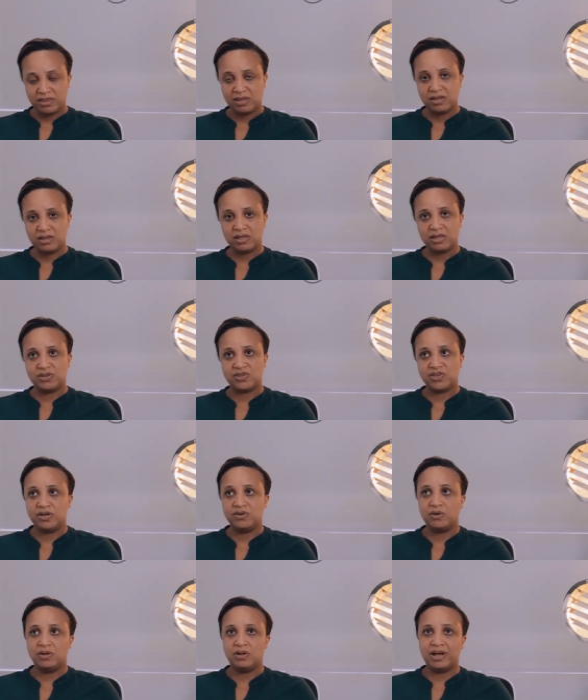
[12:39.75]
think in
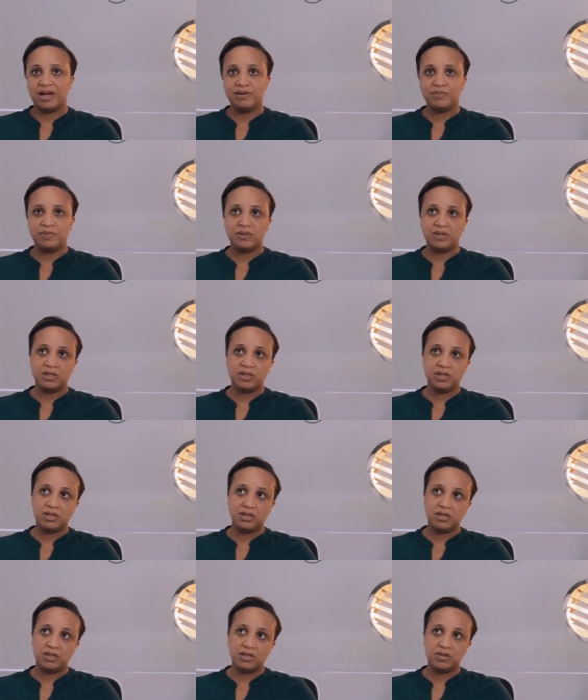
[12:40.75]
general, IP,
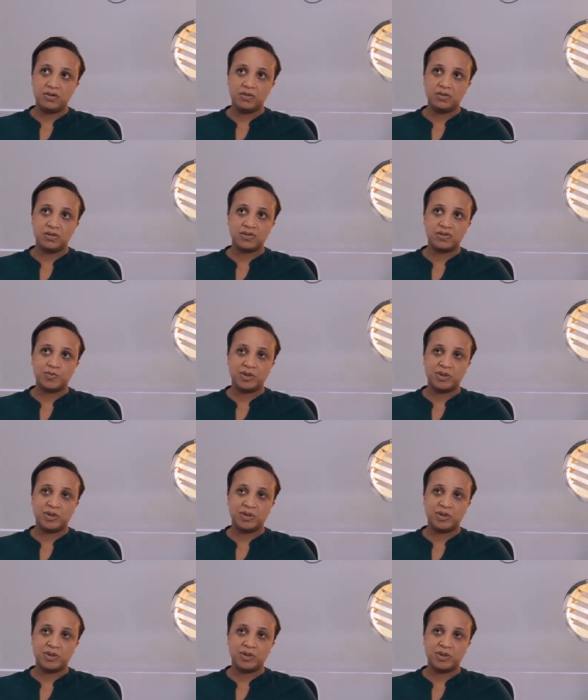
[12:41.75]
is